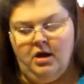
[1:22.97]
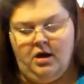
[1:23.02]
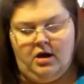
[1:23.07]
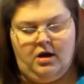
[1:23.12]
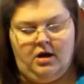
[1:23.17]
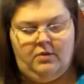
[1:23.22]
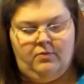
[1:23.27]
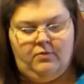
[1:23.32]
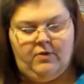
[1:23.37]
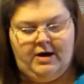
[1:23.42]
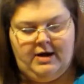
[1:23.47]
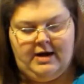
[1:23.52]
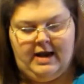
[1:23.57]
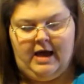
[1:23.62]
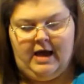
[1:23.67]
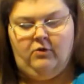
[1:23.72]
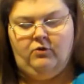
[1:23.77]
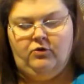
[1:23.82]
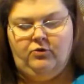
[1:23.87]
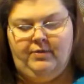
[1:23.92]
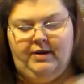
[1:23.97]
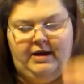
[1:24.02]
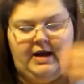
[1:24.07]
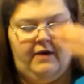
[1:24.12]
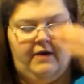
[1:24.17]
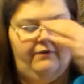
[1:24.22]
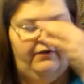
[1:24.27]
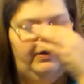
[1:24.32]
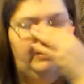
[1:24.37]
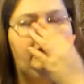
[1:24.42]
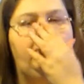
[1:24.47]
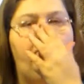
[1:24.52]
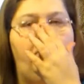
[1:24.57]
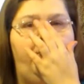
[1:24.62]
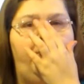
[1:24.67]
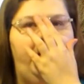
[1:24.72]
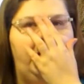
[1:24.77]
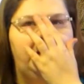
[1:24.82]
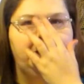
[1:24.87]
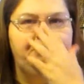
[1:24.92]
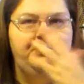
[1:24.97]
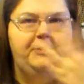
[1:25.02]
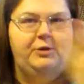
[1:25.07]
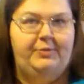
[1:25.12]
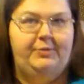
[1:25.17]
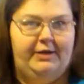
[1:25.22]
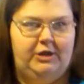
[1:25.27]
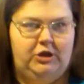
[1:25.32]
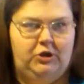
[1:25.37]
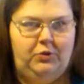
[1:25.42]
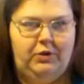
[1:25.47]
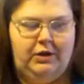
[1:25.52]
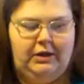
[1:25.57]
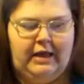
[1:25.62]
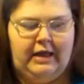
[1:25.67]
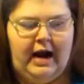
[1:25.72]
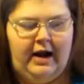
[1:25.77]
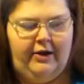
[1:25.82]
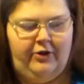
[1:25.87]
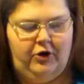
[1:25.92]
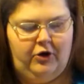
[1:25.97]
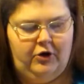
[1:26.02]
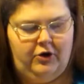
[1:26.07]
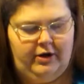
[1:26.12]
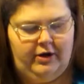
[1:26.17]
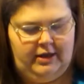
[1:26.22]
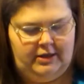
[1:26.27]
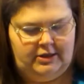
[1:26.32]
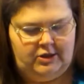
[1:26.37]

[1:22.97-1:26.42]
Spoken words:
Right now, with me not feeling well, my husband's been doing a lot of the cooking,